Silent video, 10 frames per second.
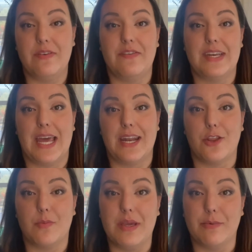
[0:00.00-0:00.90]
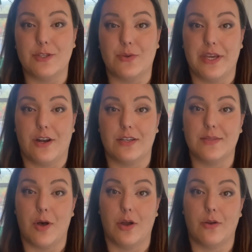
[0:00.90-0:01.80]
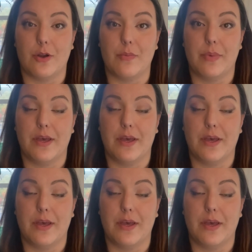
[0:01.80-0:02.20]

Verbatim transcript: even had other people join our small group.